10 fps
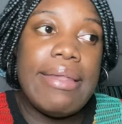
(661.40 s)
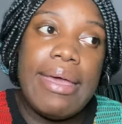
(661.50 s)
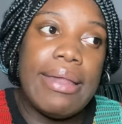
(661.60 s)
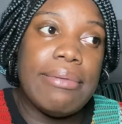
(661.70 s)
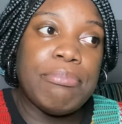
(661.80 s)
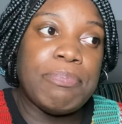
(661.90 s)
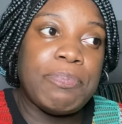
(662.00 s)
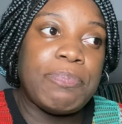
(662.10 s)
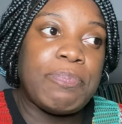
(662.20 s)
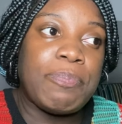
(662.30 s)
then
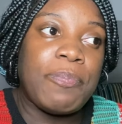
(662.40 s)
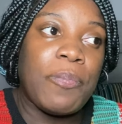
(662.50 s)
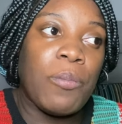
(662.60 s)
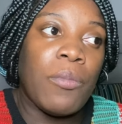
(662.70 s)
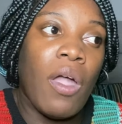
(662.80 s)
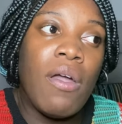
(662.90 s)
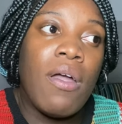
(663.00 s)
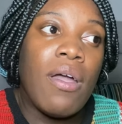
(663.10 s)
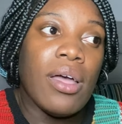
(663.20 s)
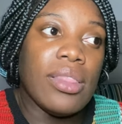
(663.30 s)

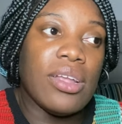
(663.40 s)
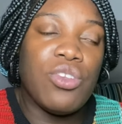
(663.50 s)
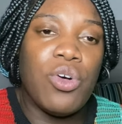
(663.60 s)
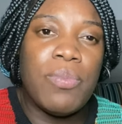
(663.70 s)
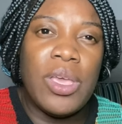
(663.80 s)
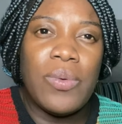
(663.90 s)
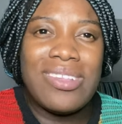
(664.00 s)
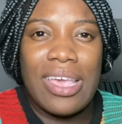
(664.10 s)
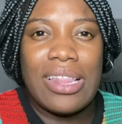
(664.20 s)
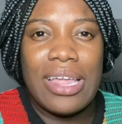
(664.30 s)
they told me it would
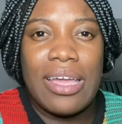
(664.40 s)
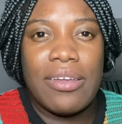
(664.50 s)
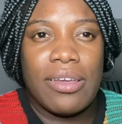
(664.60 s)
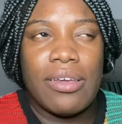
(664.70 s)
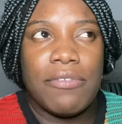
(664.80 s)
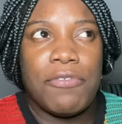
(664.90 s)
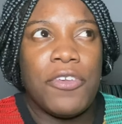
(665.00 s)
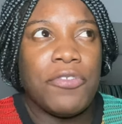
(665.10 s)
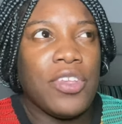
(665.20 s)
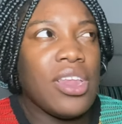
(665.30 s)
take like
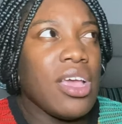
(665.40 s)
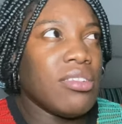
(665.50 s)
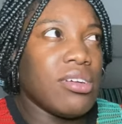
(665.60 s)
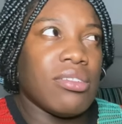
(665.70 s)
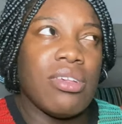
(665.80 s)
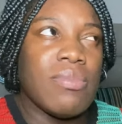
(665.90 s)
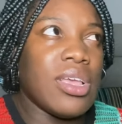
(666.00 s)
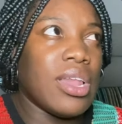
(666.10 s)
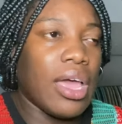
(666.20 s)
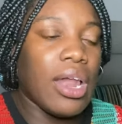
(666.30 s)
50 days or
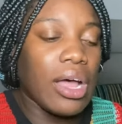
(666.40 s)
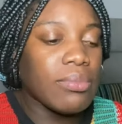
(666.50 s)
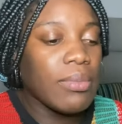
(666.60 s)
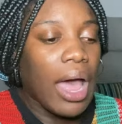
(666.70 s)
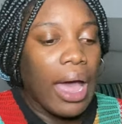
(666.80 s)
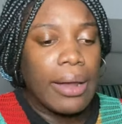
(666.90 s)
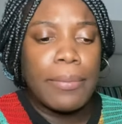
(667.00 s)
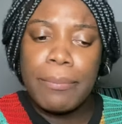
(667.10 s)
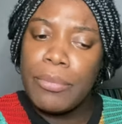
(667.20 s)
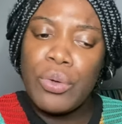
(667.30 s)
something like that.
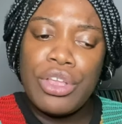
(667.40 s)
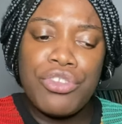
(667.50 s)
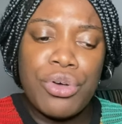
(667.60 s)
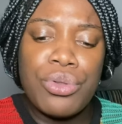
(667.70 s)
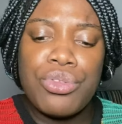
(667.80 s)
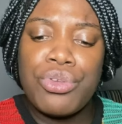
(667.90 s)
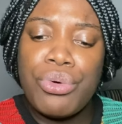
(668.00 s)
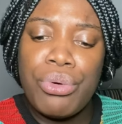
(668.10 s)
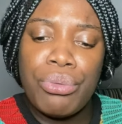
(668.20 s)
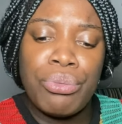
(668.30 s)
And reached out
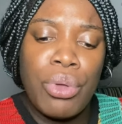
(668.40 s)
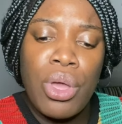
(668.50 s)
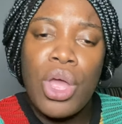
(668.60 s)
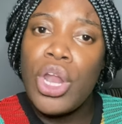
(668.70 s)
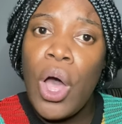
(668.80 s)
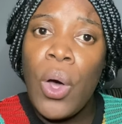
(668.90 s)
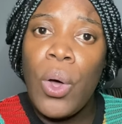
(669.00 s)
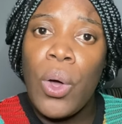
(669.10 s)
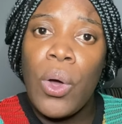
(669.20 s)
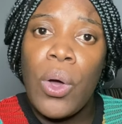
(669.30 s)
to, no,
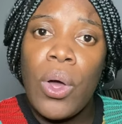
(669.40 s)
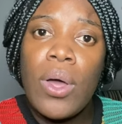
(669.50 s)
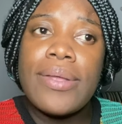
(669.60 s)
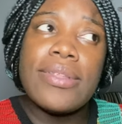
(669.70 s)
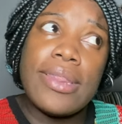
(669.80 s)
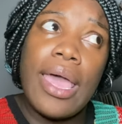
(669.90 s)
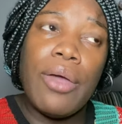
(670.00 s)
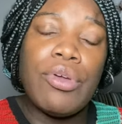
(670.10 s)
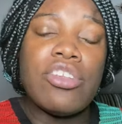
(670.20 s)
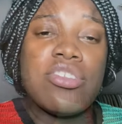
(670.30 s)
they
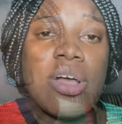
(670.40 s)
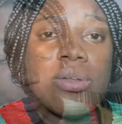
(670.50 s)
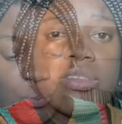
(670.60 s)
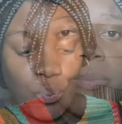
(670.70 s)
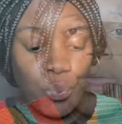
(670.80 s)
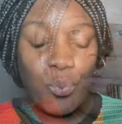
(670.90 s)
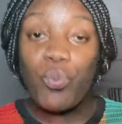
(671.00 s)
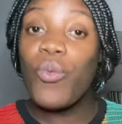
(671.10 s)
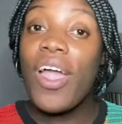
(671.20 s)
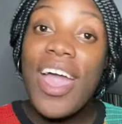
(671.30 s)
reached out to me.
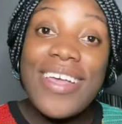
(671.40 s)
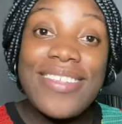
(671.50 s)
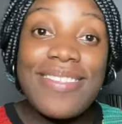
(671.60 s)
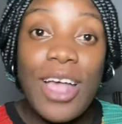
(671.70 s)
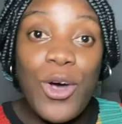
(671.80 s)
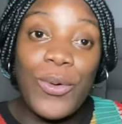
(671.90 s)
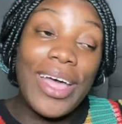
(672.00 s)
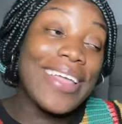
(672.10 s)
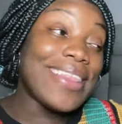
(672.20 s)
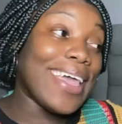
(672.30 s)
So
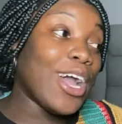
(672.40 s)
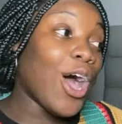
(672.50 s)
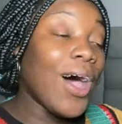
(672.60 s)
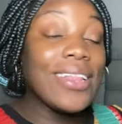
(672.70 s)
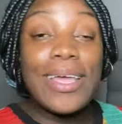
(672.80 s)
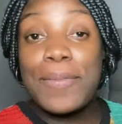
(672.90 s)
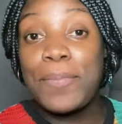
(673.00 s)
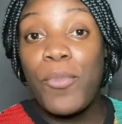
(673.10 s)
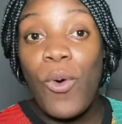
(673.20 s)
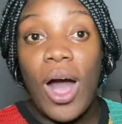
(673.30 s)
they called
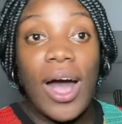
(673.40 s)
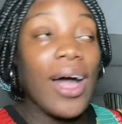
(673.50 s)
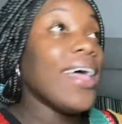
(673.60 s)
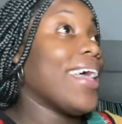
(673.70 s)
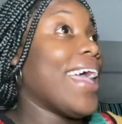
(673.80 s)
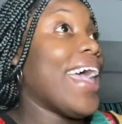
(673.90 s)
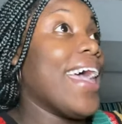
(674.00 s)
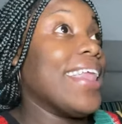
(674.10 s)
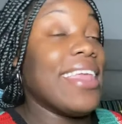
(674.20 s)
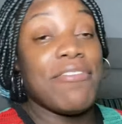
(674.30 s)
moi
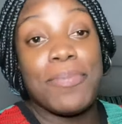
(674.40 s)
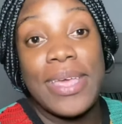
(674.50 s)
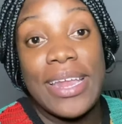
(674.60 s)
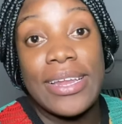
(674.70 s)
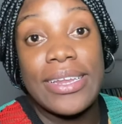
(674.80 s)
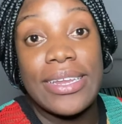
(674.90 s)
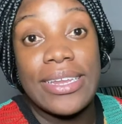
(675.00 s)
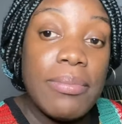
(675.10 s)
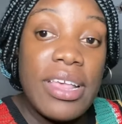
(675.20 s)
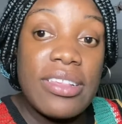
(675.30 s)
and left me a
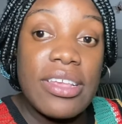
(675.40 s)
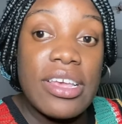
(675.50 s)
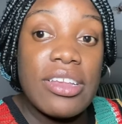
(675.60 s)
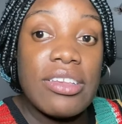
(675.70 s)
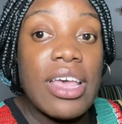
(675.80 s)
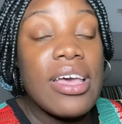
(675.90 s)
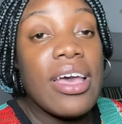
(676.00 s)
message